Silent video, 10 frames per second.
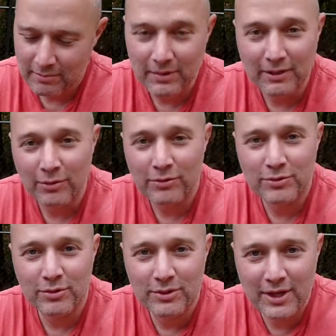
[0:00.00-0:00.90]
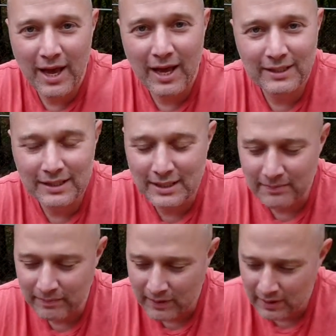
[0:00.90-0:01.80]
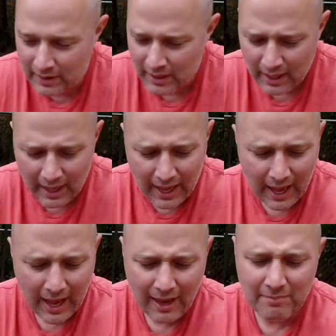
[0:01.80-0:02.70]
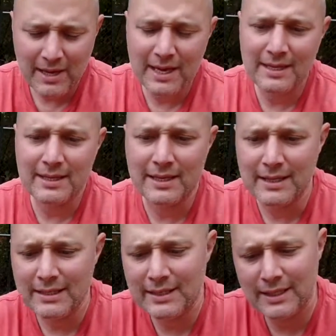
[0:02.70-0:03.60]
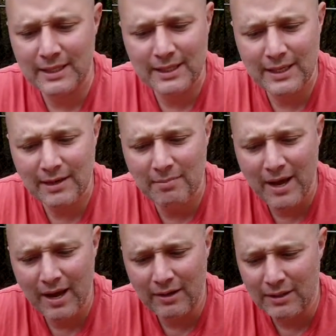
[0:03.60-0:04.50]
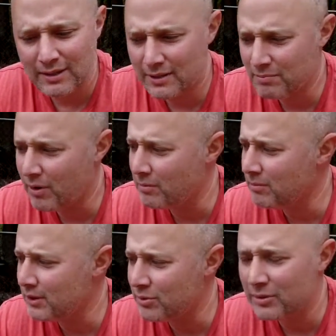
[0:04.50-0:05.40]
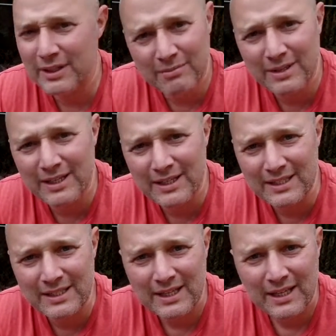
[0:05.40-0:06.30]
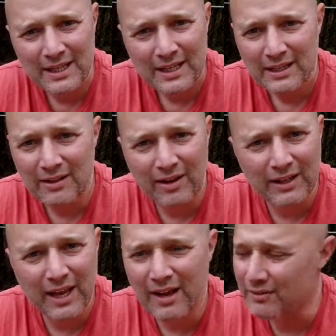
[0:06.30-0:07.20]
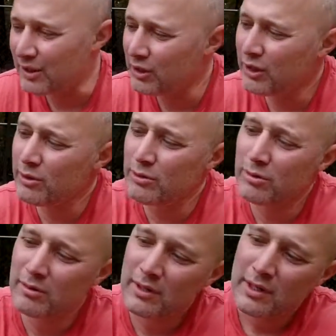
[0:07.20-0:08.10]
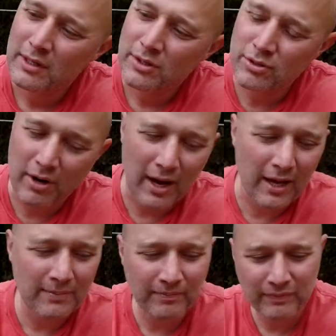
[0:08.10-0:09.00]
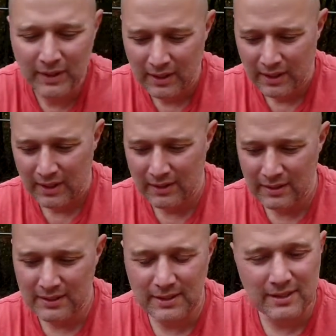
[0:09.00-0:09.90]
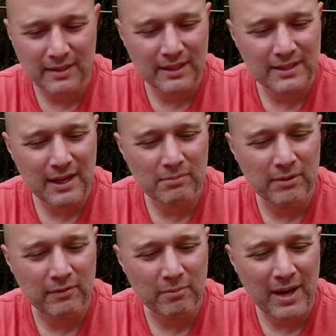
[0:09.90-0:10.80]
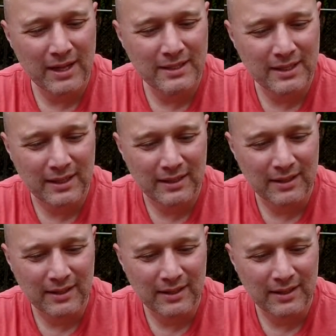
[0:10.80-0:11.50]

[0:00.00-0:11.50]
my North Georgia accent. I made this in about probably 20 minutes, not counting the glue drying. And this is an example of a Mexican